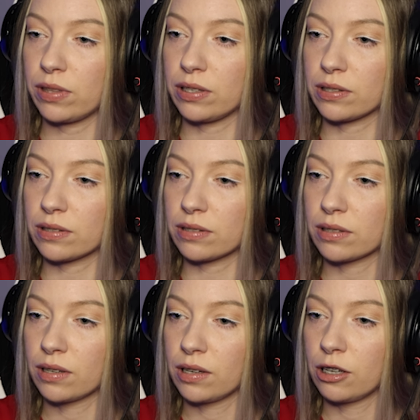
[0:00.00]
this
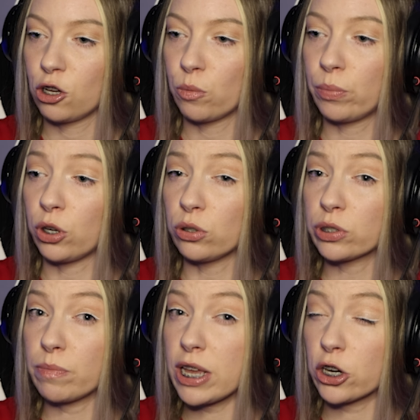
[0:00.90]

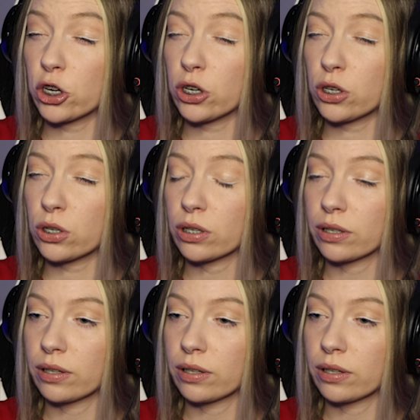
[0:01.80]
pulse meter